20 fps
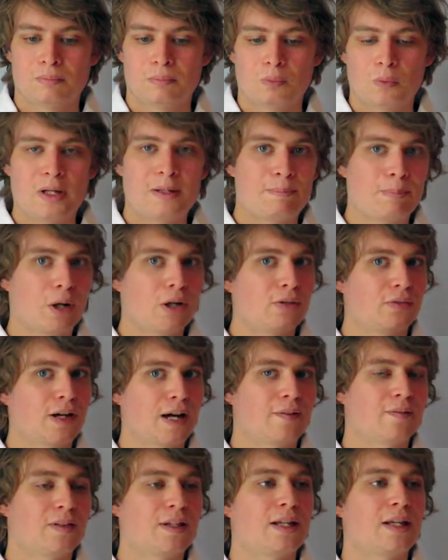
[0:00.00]
we both
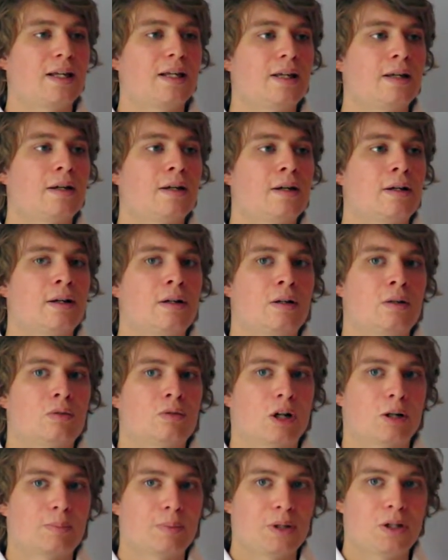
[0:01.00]
have the
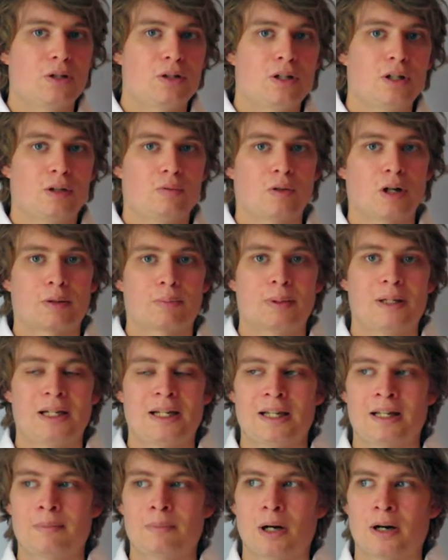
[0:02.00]
rugby union, rugby
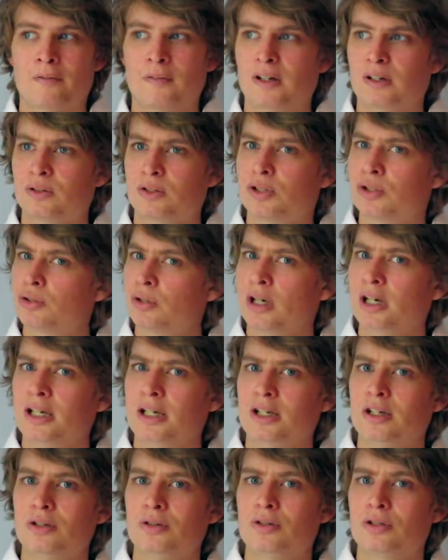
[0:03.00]
league, but I think Australia,
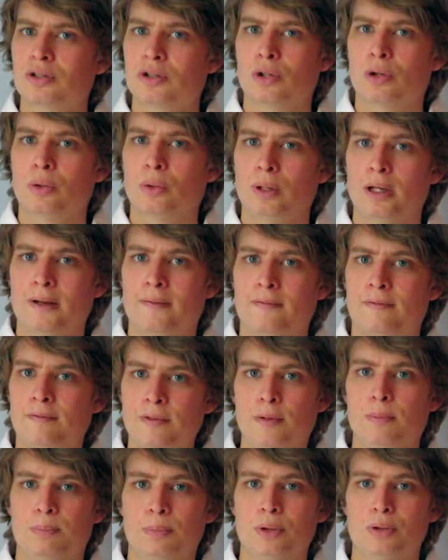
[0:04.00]
you just call it
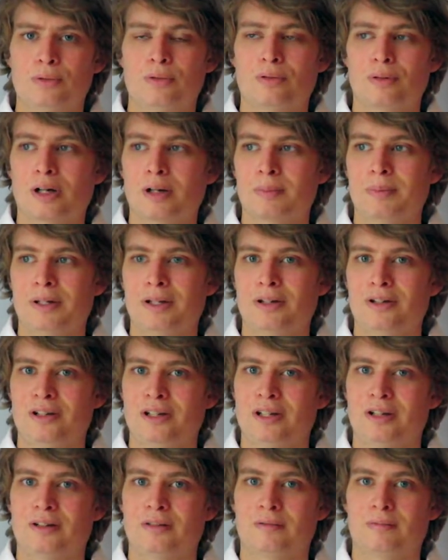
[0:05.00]
football for rugby
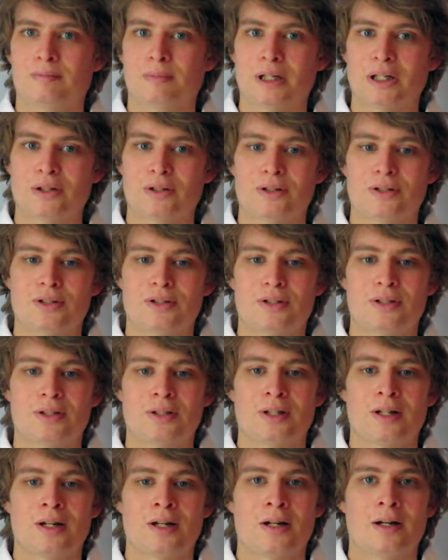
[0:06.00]
union because